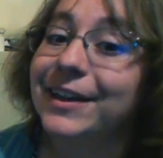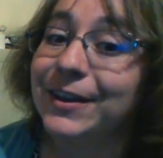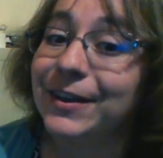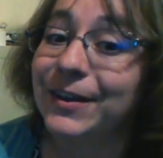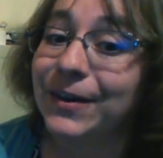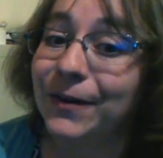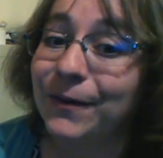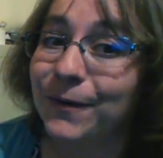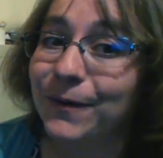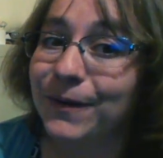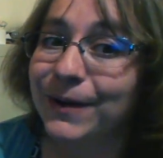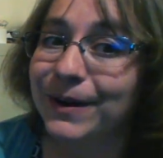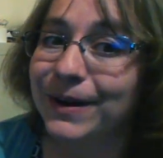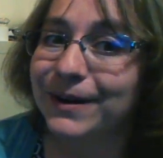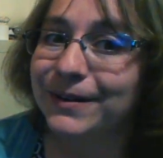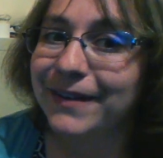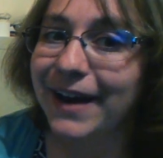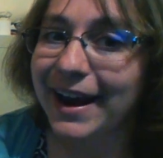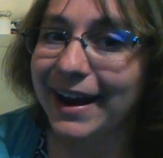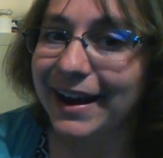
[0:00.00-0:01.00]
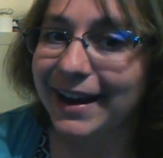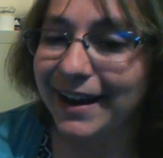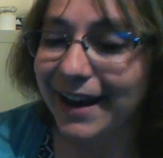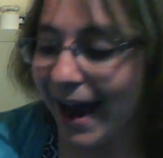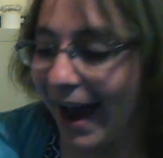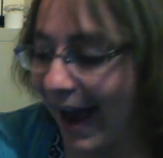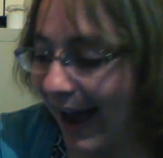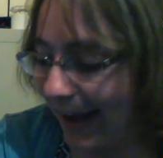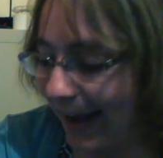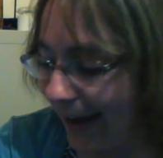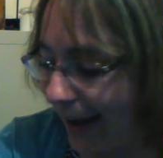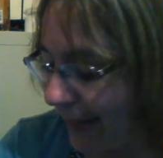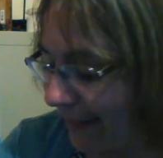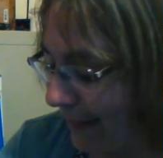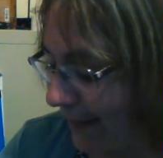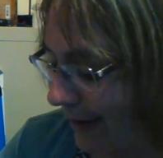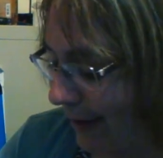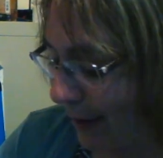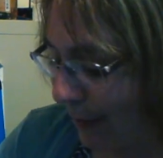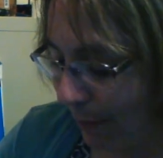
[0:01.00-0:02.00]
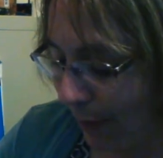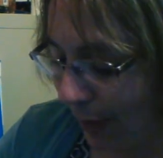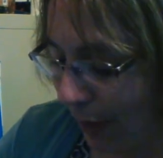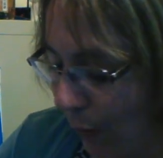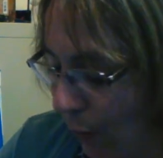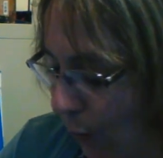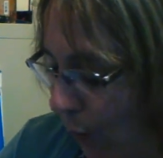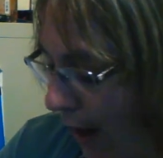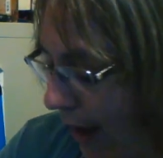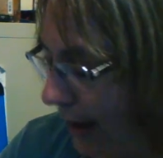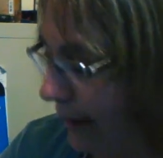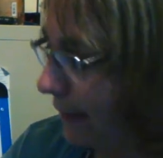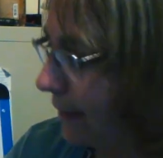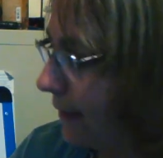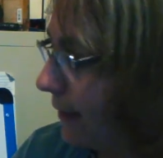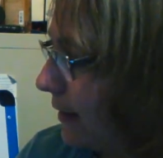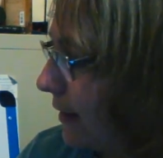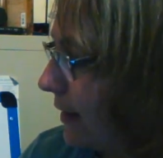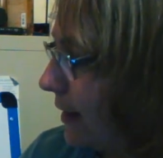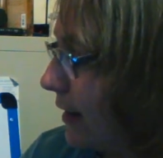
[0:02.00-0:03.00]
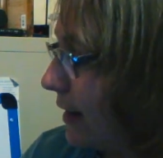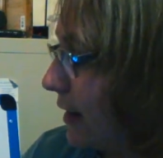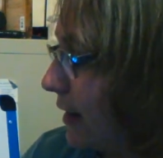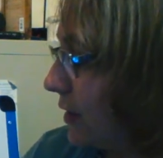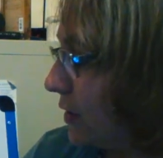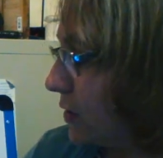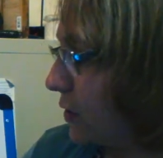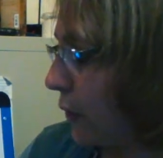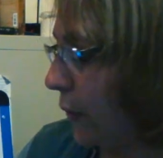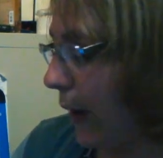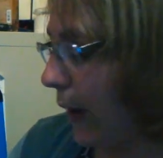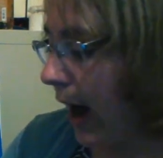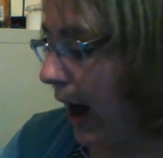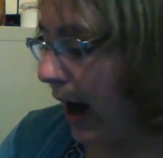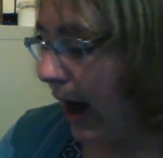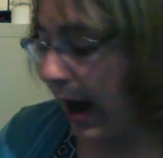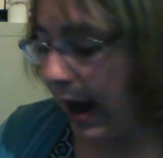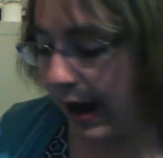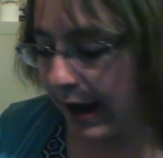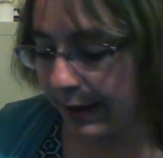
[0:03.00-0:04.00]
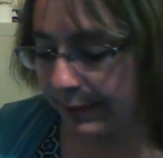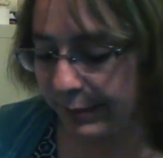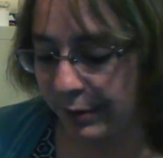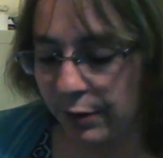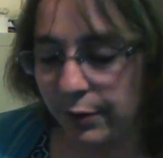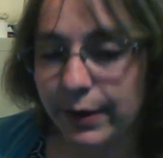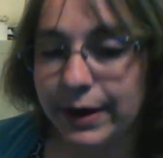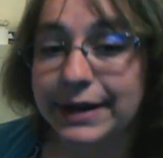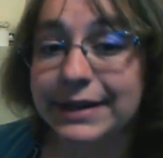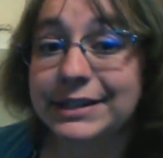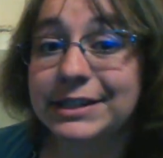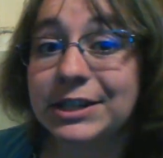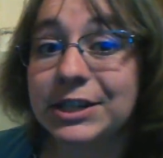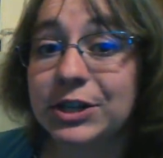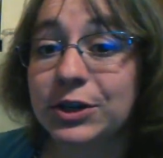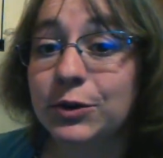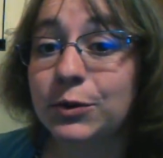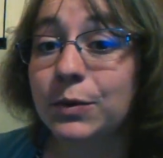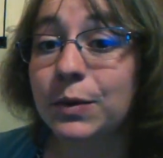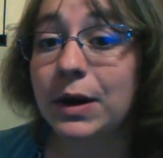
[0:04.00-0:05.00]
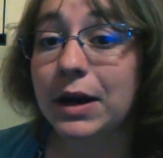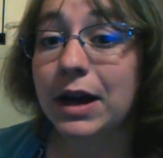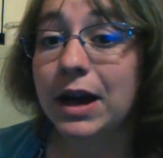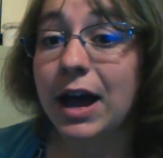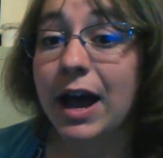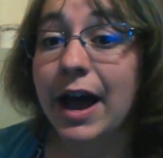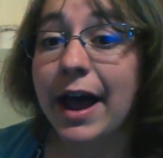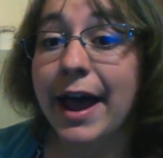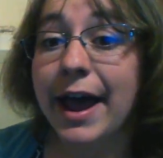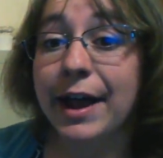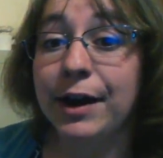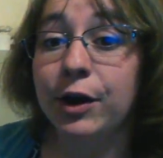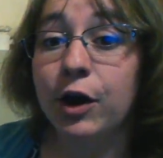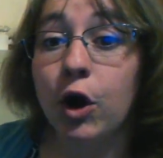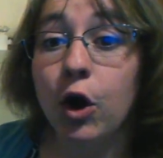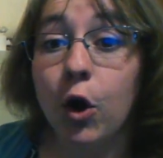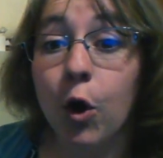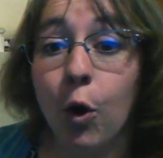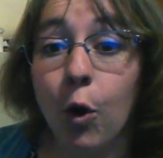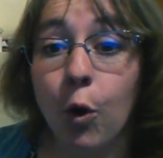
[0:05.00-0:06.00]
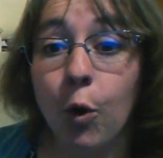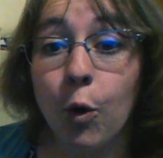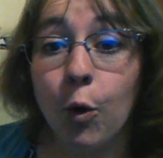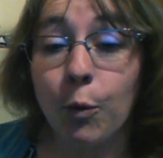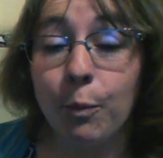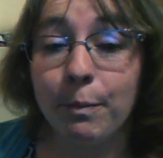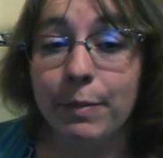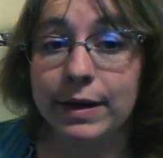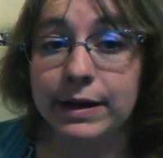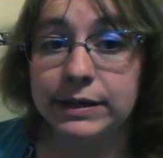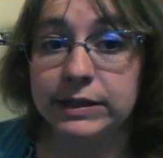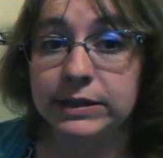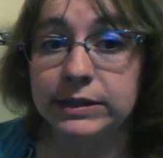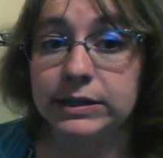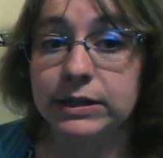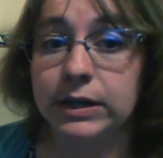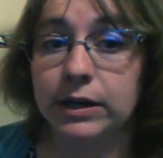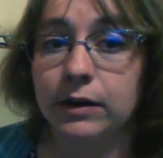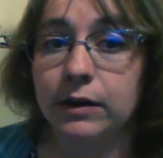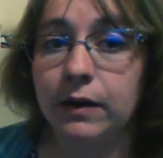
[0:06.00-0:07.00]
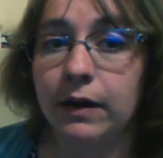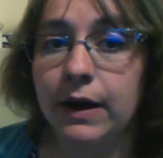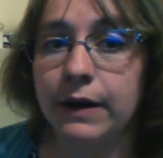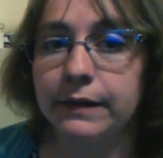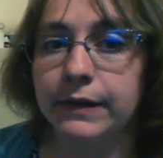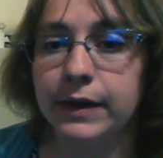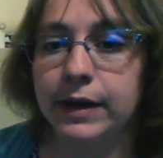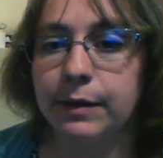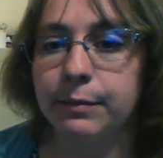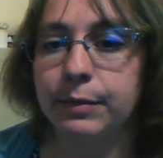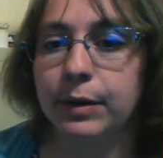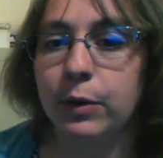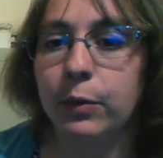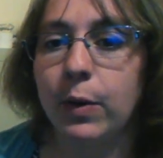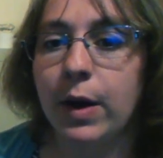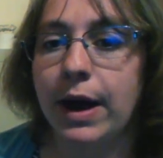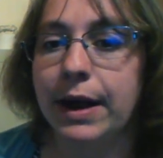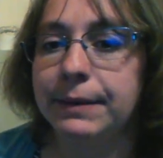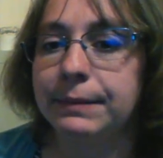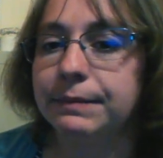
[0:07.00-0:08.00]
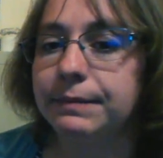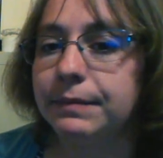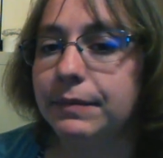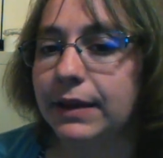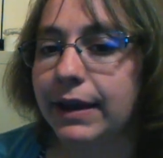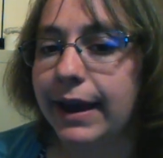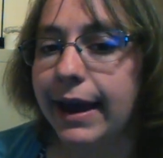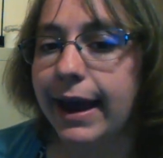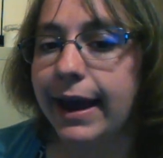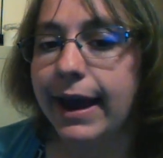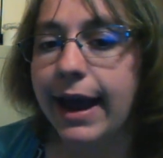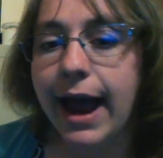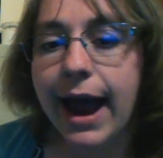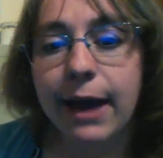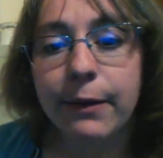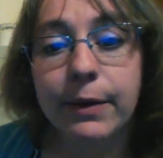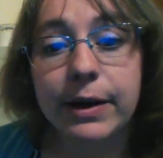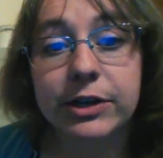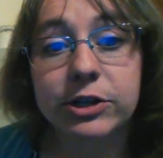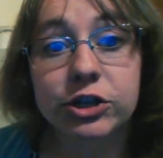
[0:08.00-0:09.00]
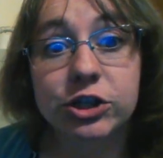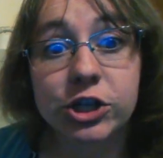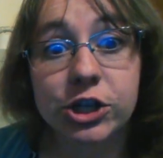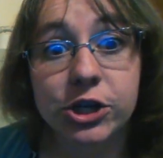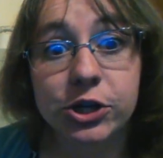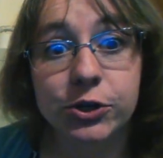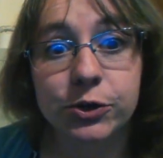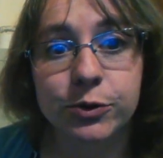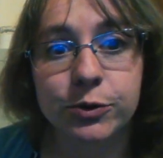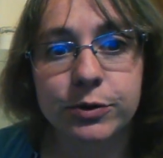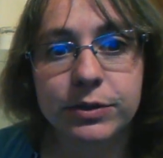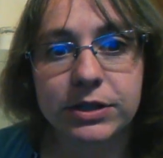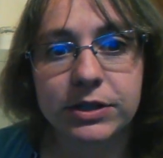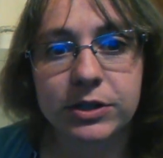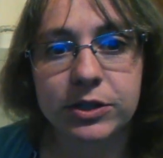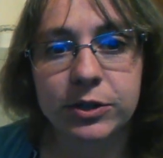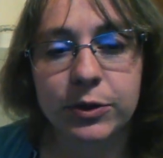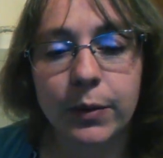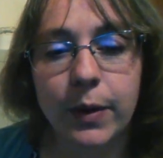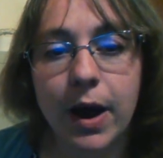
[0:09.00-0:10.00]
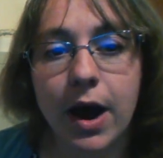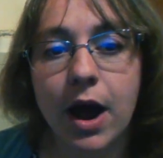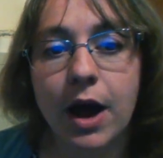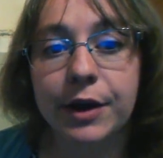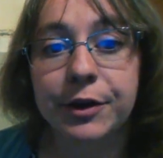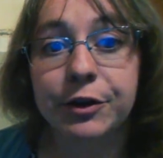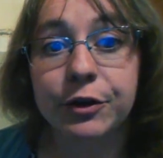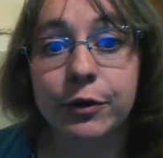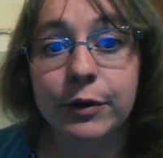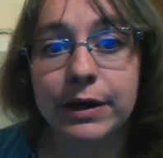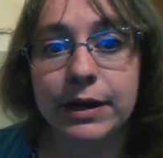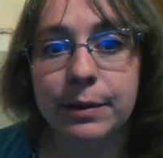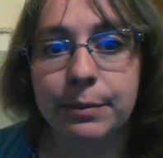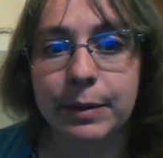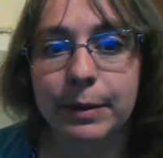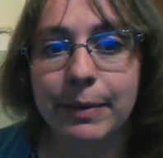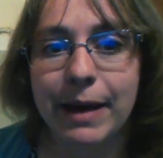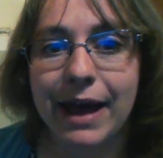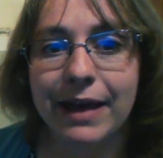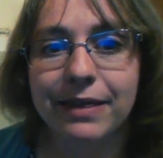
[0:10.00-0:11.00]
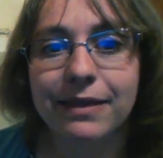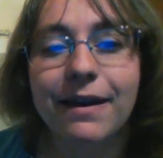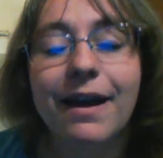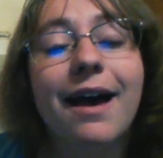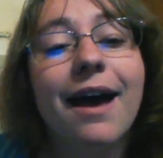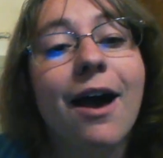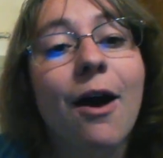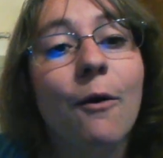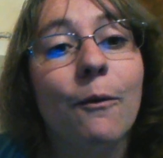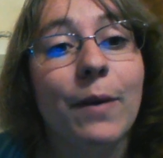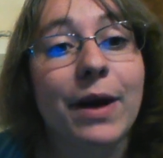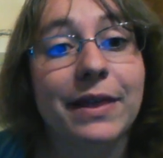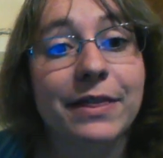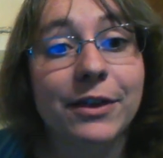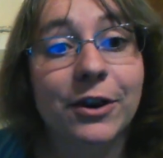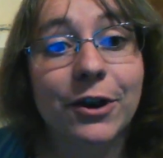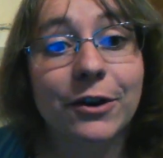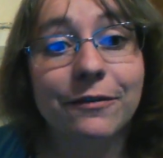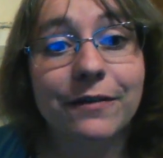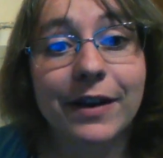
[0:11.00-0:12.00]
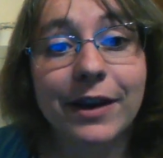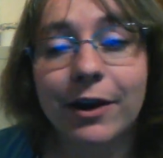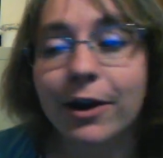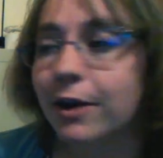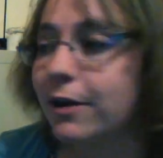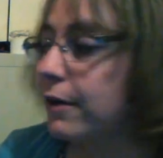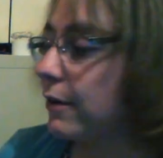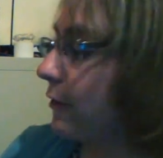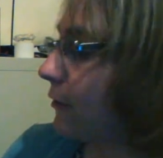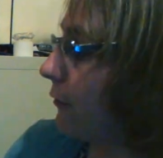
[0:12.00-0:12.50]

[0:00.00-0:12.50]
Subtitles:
You're right. I got the number 1. So I'm going to do an open circle on the number 1. Okay, I want you to do on your number path with your finger.